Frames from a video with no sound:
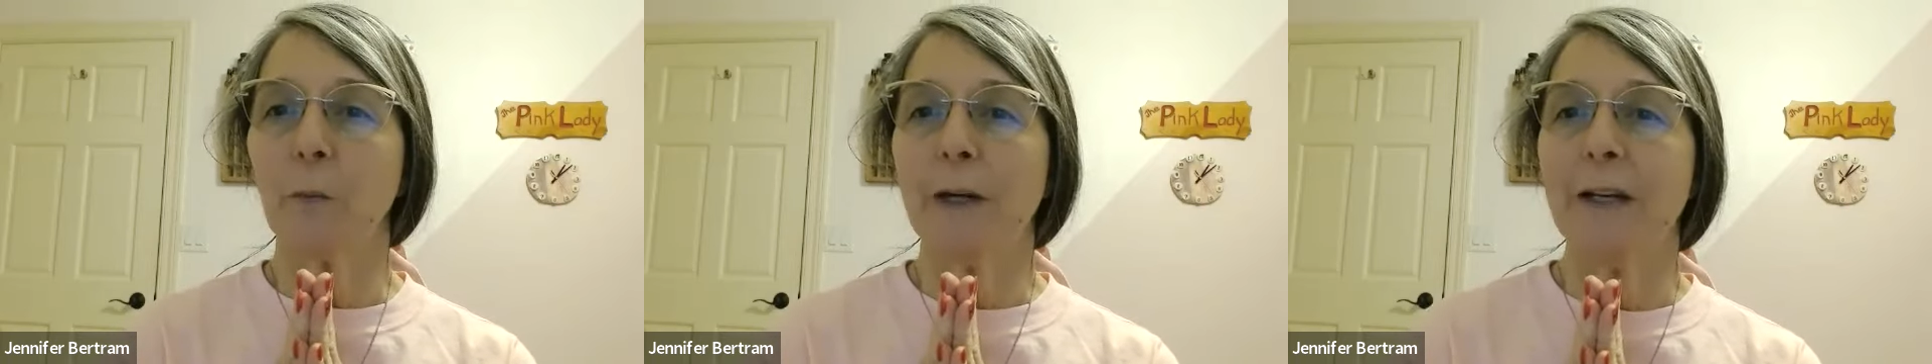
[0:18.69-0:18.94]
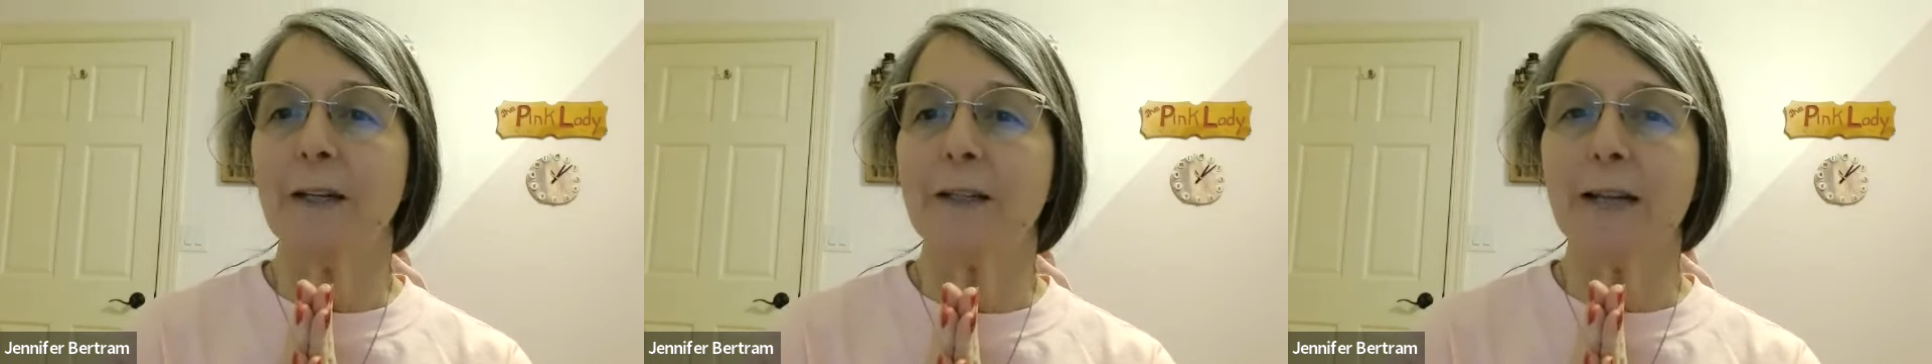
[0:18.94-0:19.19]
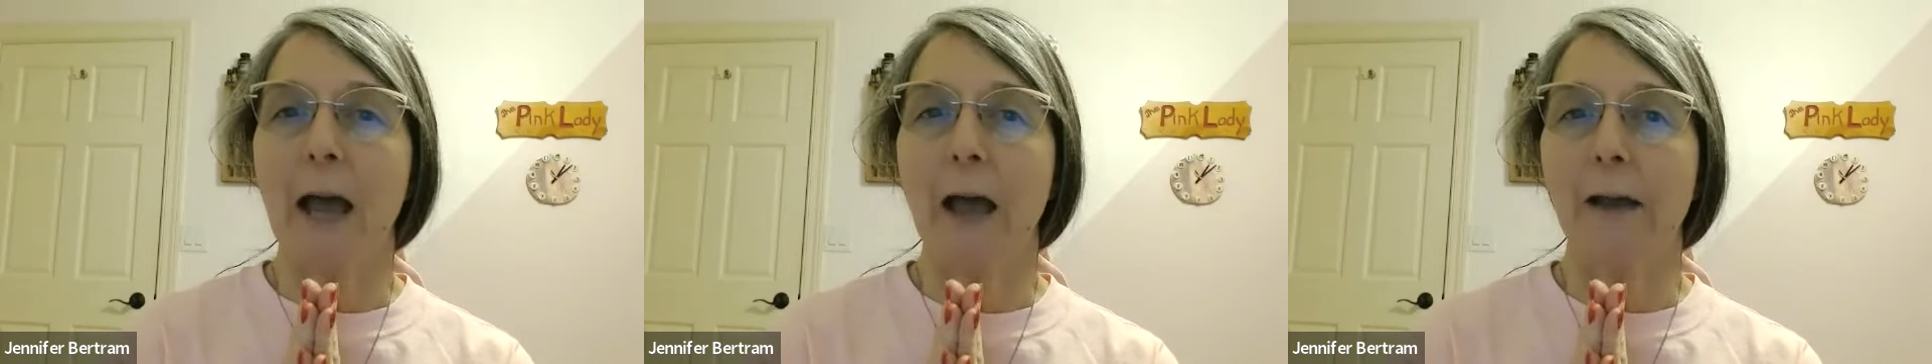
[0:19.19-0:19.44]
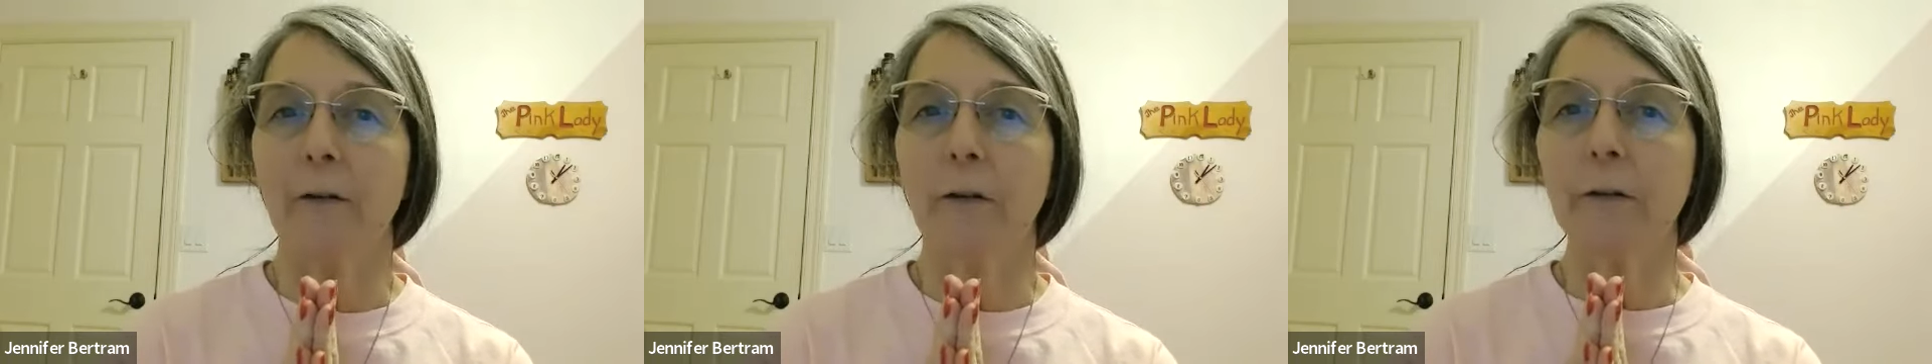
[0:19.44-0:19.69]
ready to
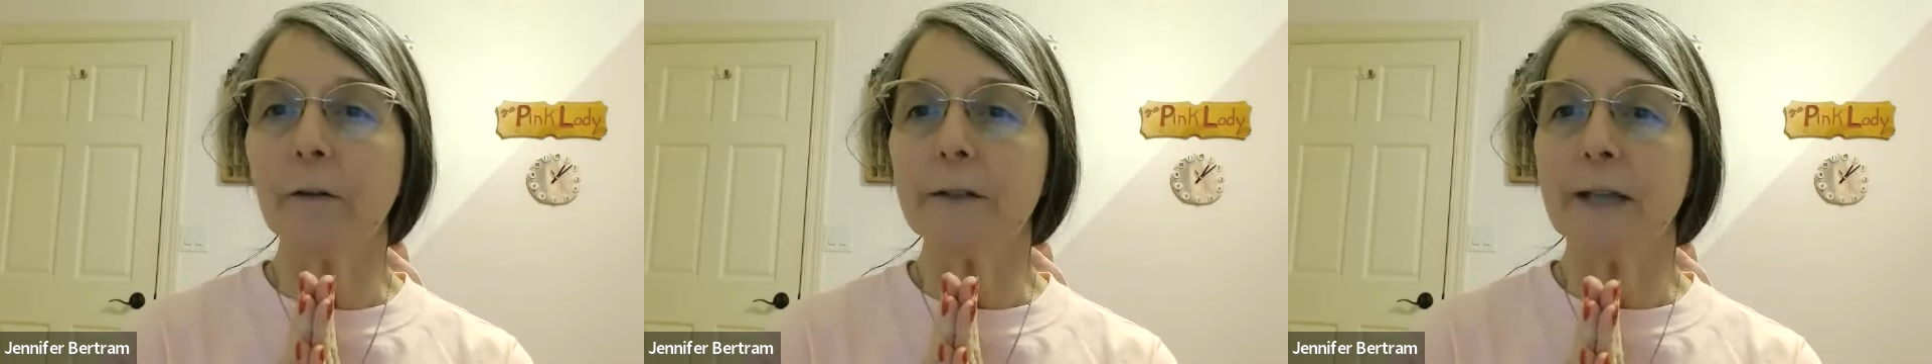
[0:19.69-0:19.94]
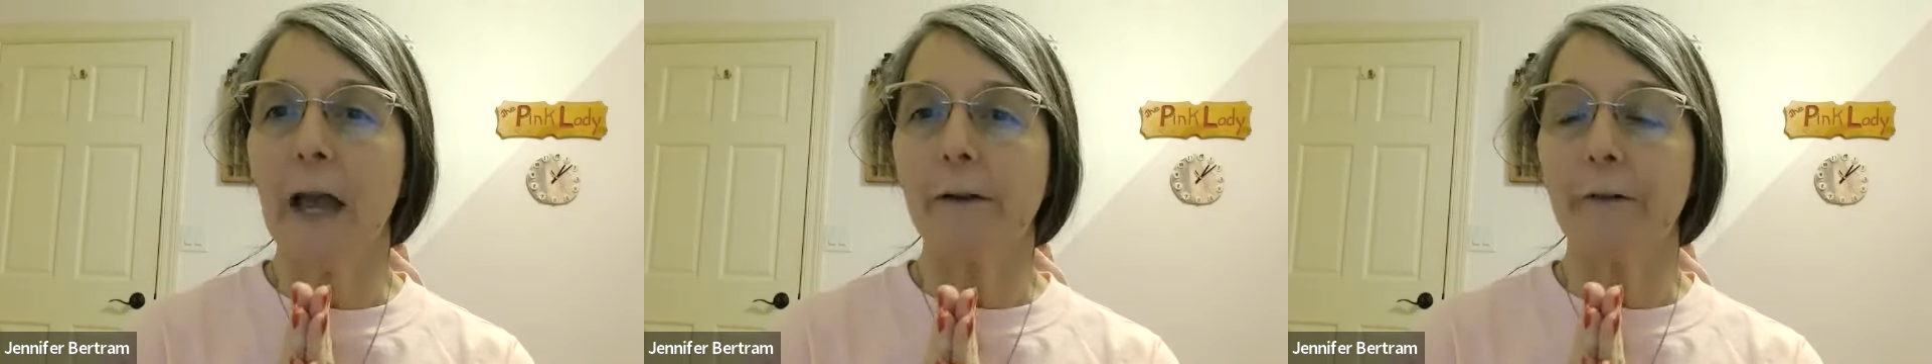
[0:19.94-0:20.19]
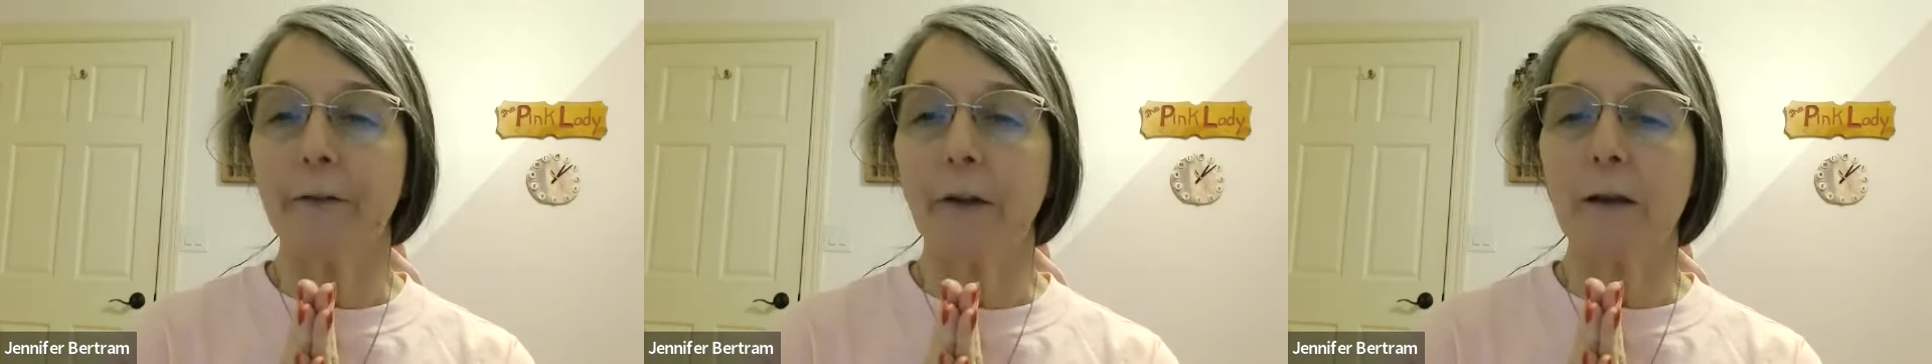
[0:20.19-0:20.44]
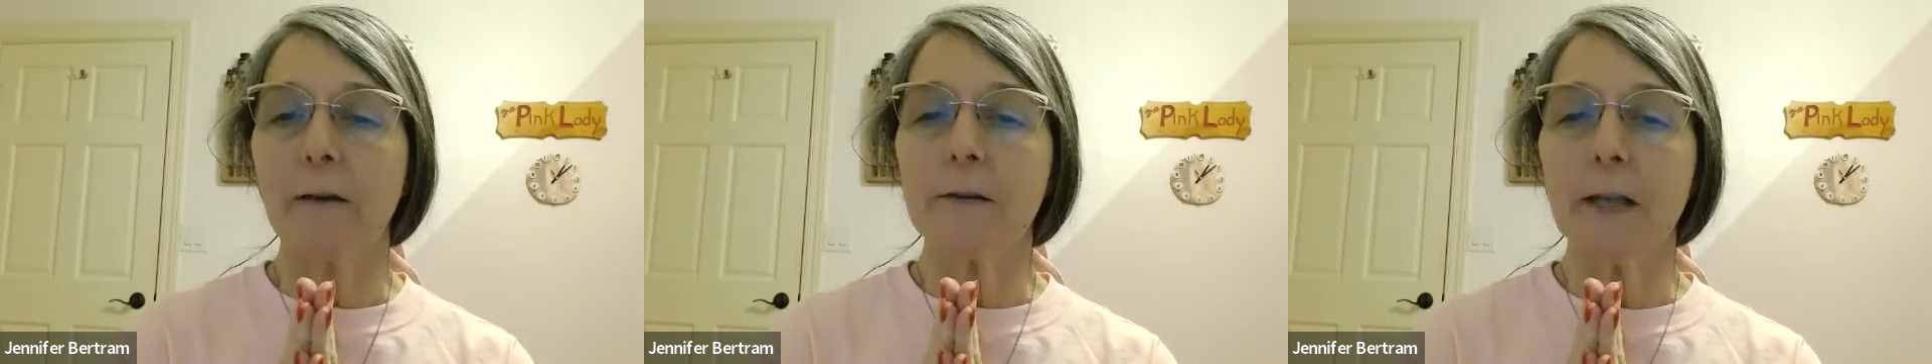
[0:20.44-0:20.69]
tackle
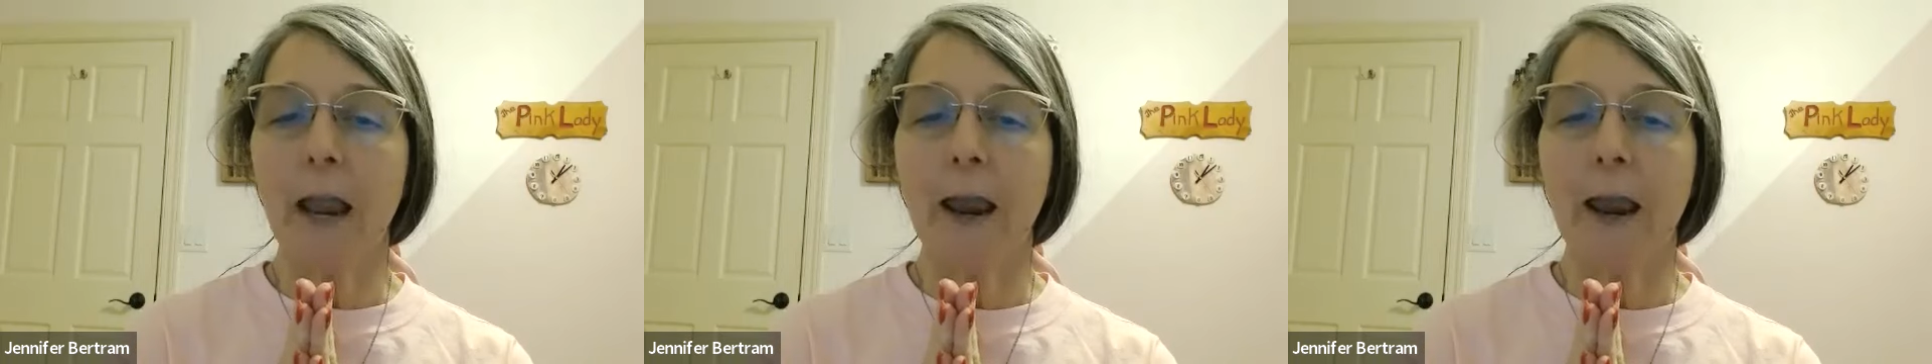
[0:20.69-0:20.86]
things.